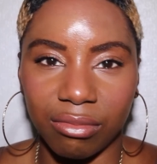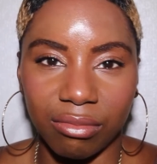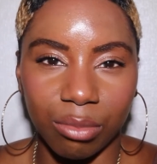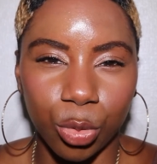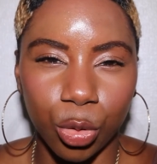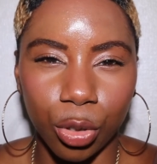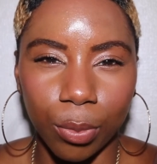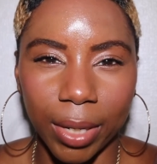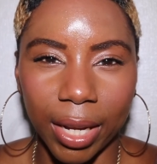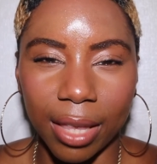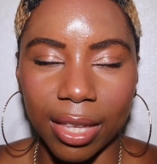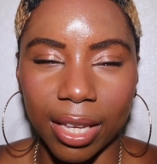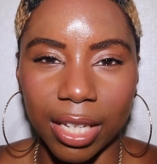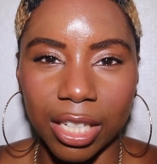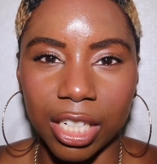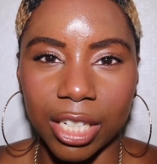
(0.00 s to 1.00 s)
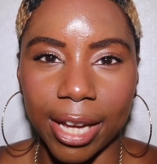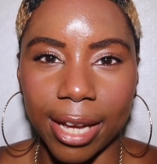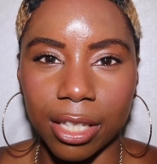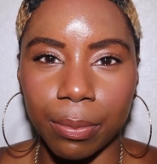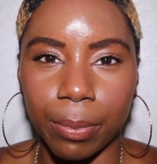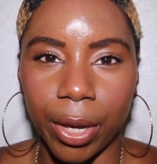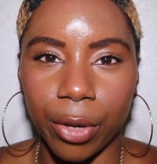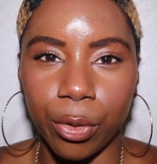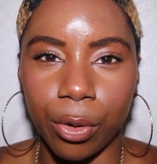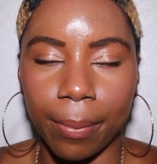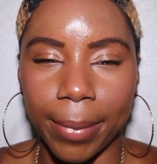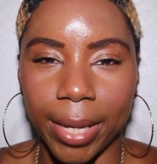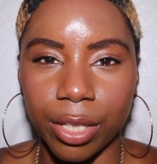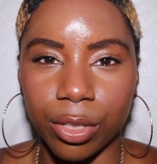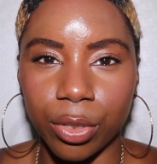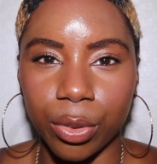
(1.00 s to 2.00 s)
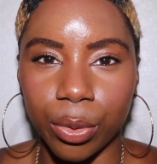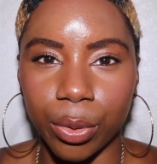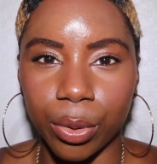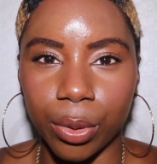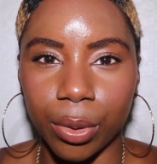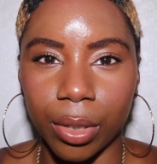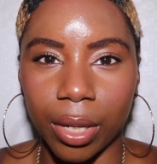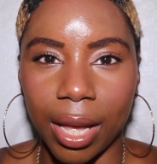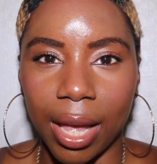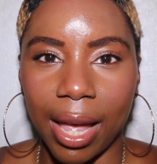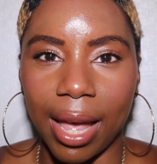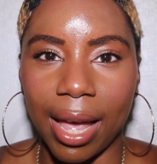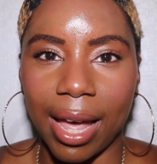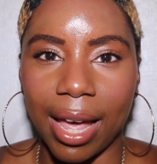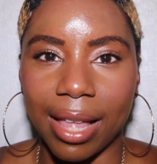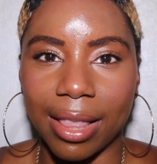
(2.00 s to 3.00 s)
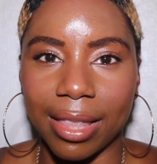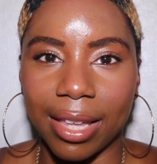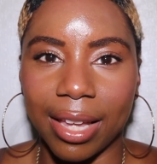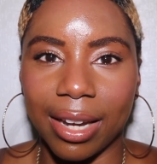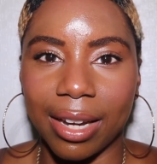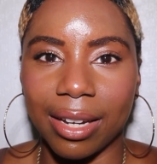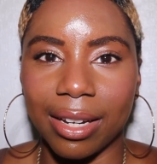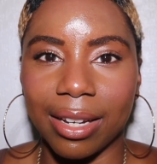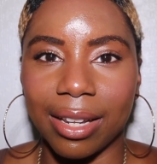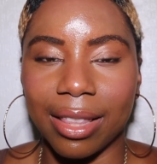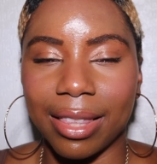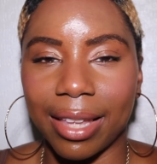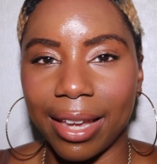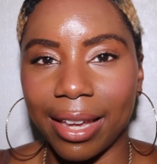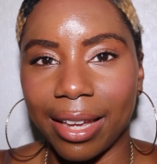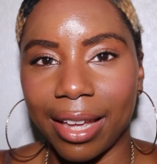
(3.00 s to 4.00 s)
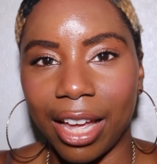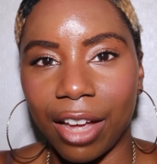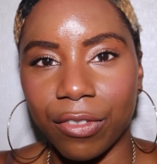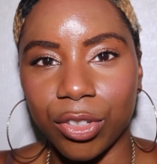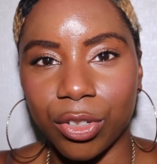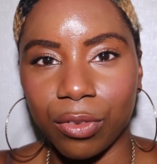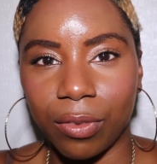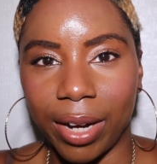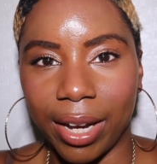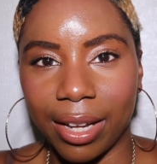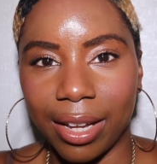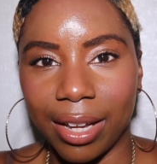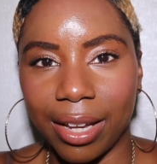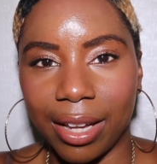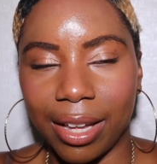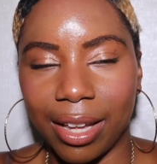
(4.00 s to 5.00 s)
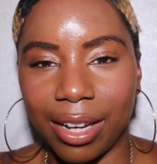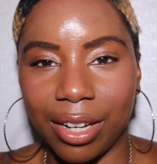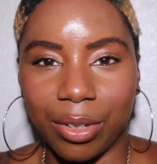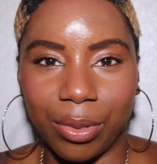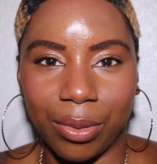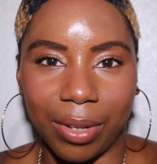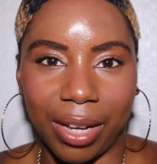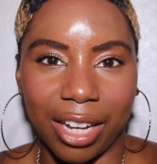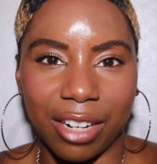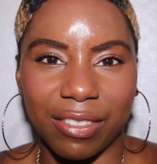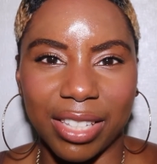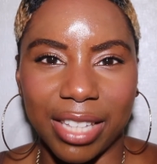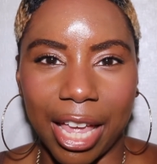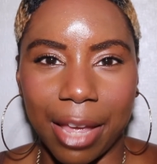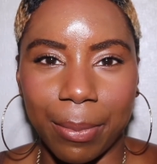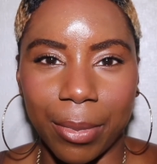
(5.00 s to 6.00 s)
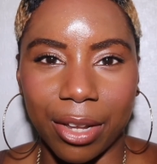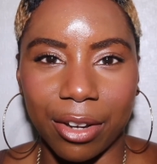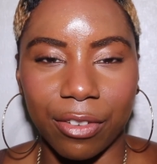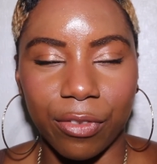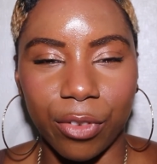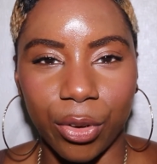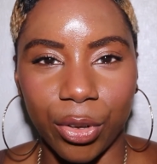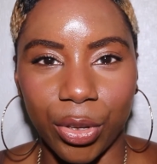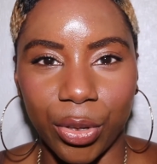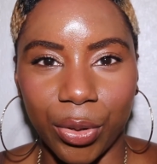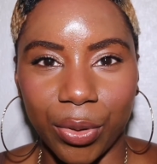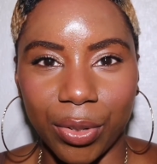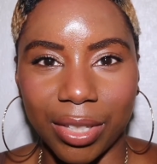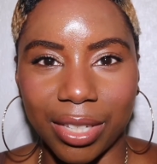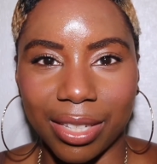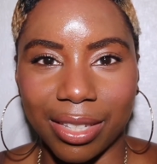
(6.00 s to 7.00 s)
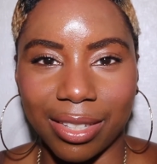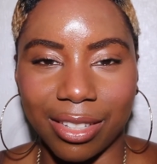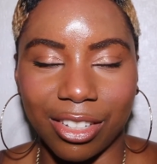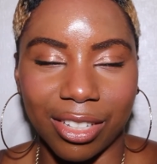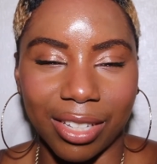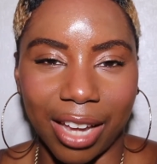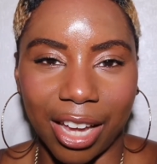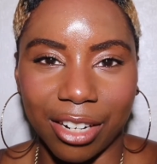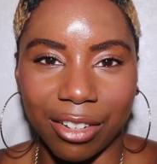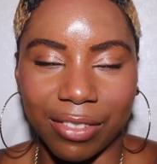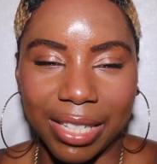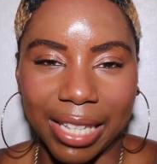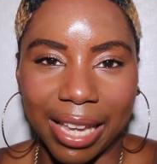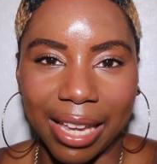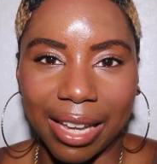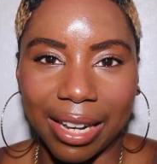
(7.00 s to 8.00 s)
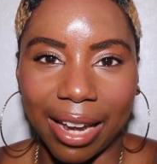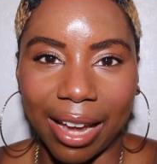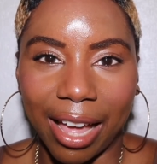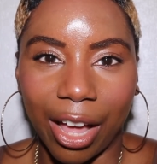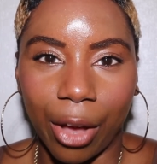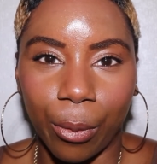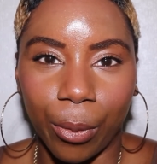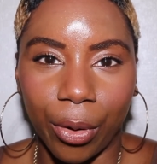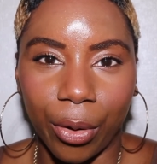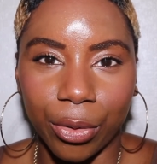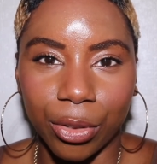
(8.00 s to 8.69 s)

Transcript: normally I think is checked by your mentor, and then they have to write a little kind of statement for you to just kind of saying like how well